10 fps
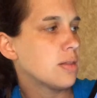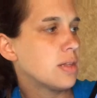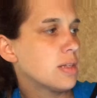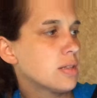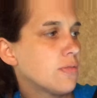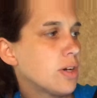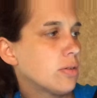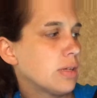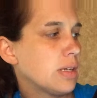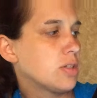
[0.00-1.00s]
This
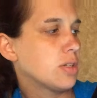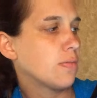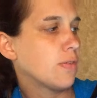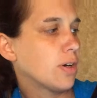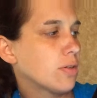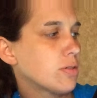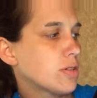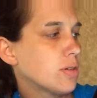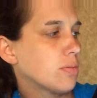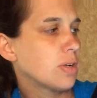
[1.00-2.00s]
folded into the
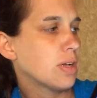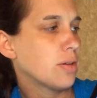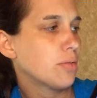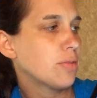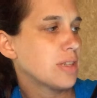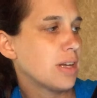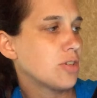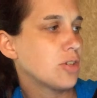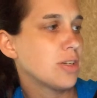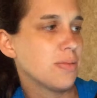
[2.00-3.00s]
first
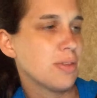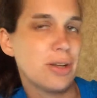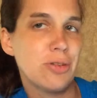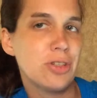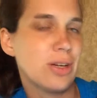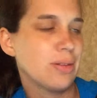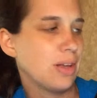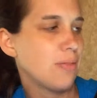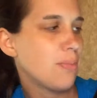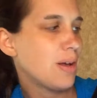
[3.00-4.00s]
reauthorization of the No Child
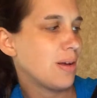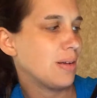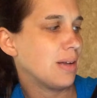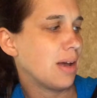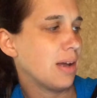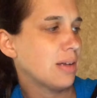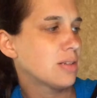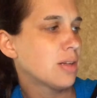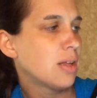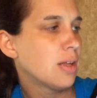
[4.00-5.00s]
Left Behind
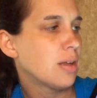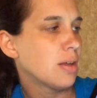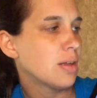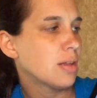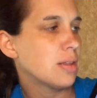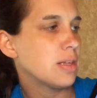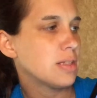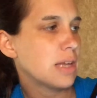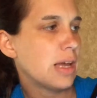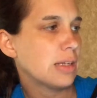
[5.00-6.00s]
Act.
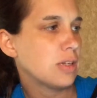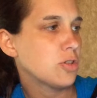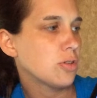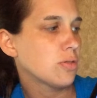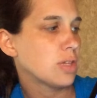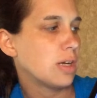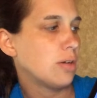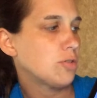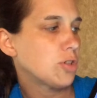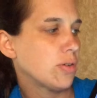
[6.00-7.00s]
This act ensures that
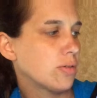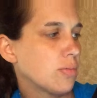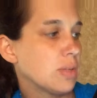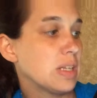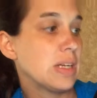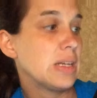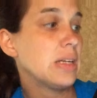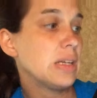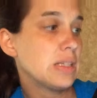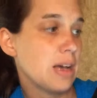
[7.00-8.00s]
all children with
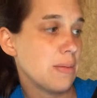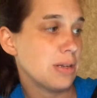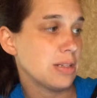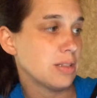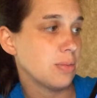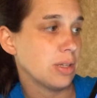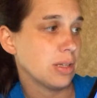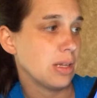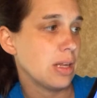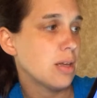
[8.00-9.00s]
any type of
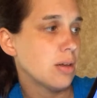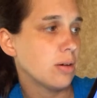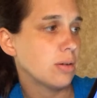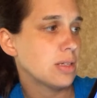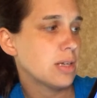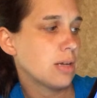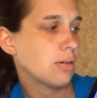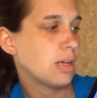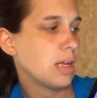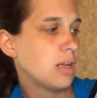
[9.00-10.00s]
disability are
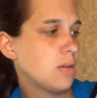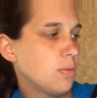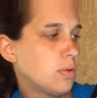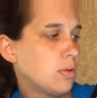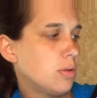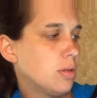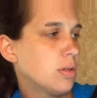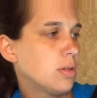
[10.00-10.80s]
entitled to equality